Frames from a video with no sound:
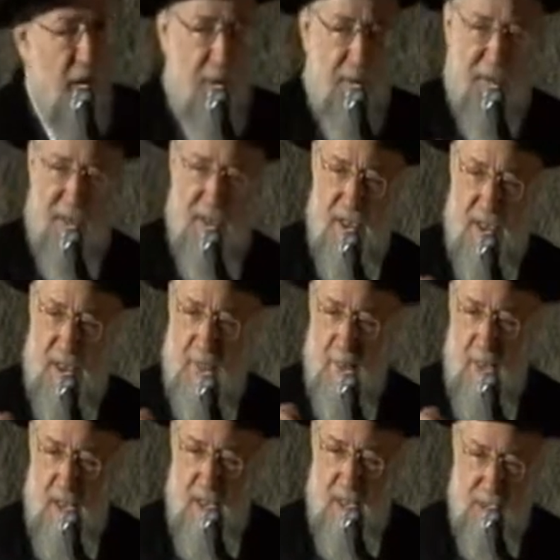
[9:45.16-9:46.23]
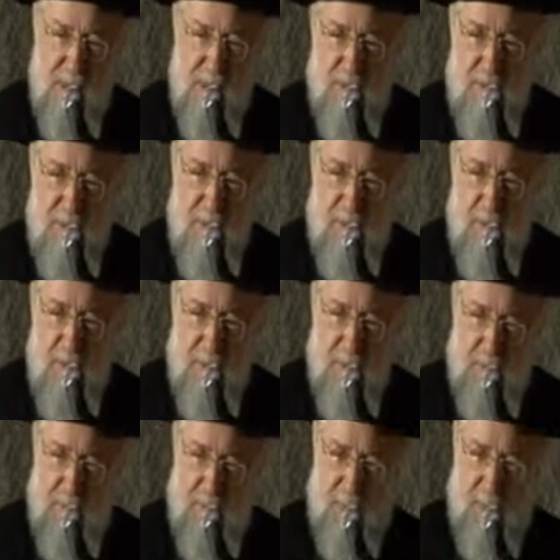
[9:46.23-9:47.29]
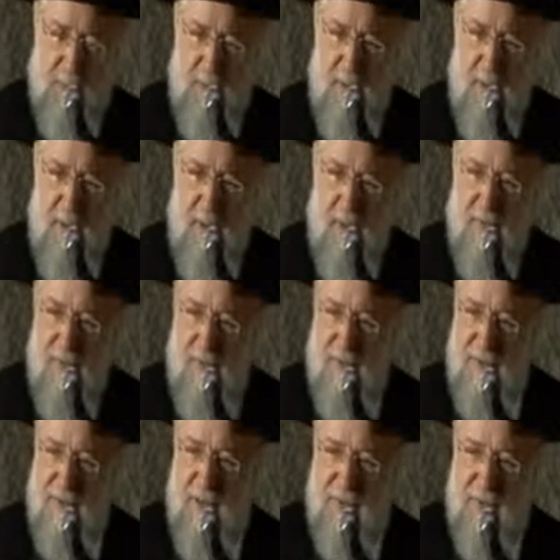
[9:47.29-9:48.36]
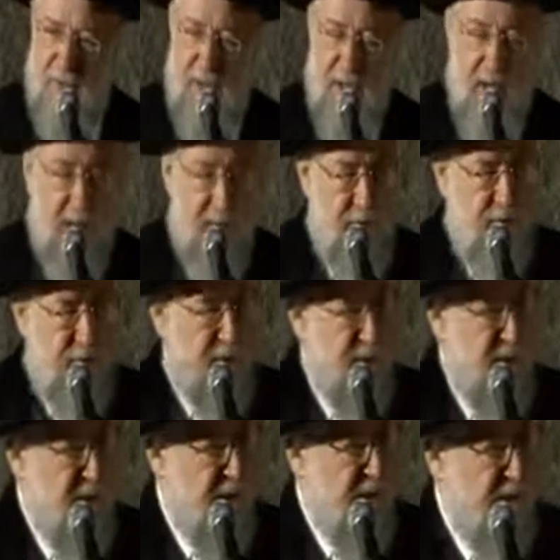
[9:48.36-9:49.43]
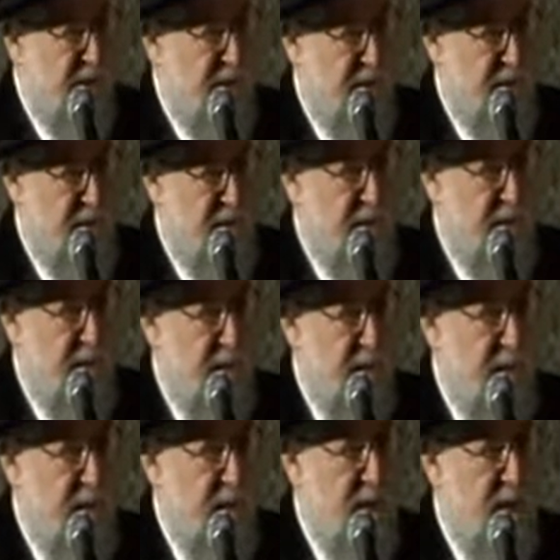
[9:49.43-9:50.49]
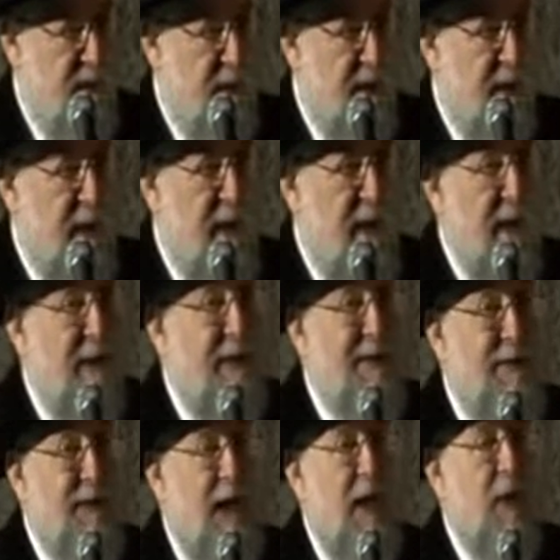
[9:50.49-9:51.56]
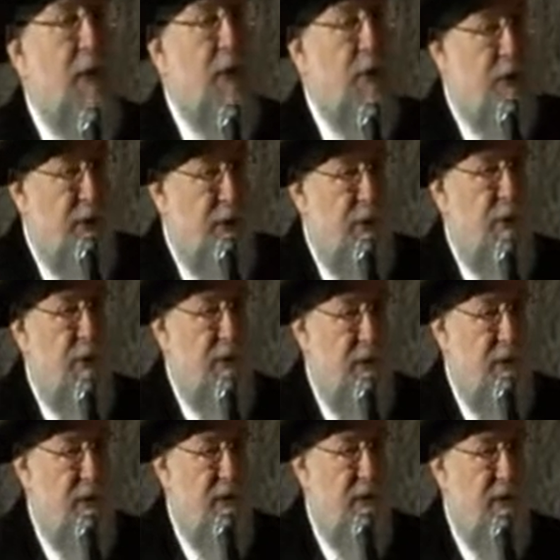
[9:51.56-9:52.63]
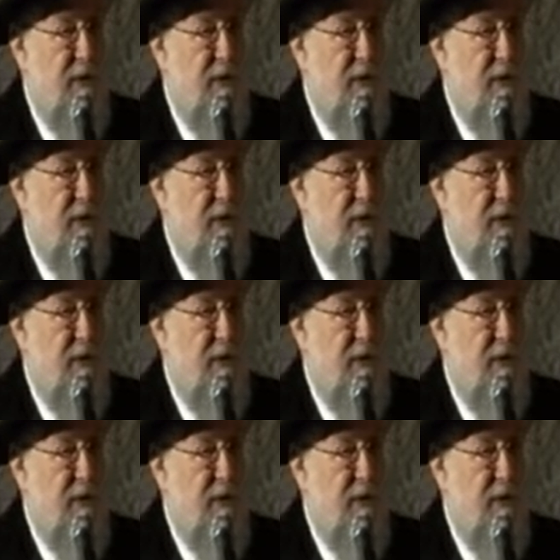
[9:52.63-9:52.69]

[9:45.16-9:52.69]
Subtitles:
of 6 million Jews in Europe from 39 to 45. Tell your students,